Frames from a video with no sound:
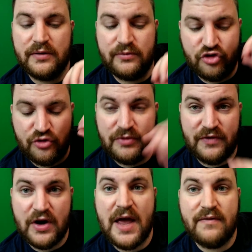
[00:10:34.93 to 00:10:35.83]
you should be
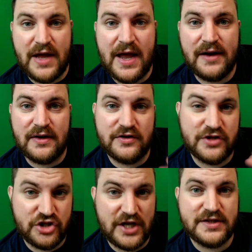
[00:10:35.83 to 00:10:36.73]
very heavy-handed in
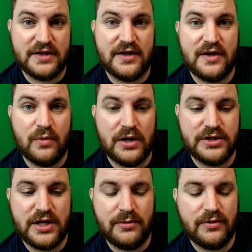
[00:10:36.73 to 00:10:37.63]
suggesting that they
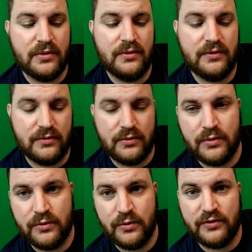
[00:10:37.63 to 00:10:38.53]
watch Game of Thrones and
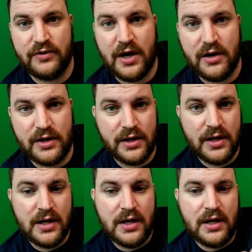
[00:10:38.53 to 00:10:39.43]
through its entirety.
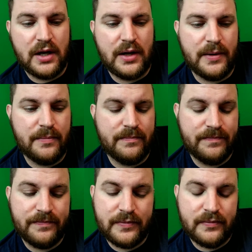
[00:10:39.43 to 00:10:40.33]
One
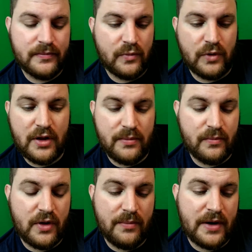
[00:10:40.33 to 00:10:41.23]

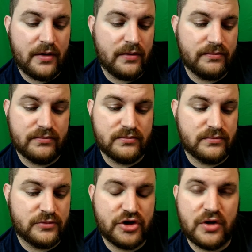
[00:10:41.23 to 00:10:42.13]
of the better
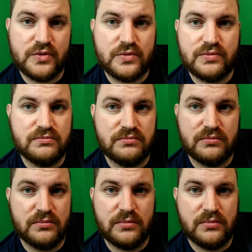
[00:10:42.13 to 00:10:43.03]
shows
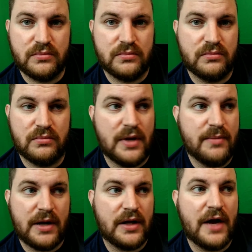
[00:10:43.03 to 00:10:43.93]
in
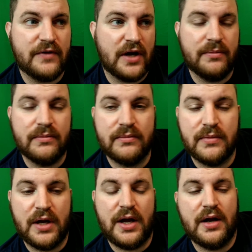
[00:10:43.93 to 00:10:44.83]
my lifetime,
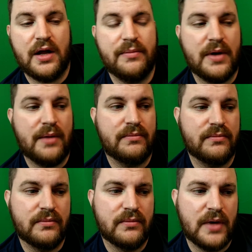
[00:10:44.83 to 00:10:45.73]
and
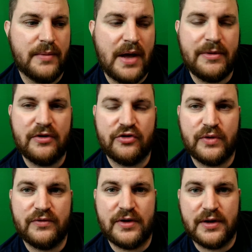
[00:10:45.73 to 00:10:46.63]
I'm happy just to
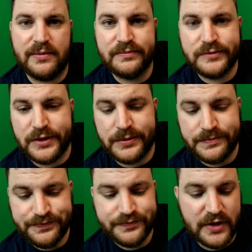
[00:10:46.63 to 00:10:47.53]
have seen it. So
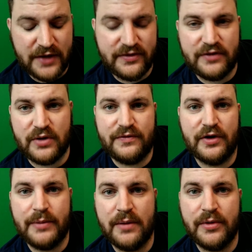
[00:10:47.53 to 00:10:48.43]
that's how I feel
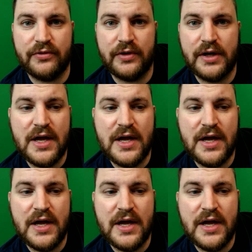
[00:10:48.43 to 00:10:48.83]
about it mostly.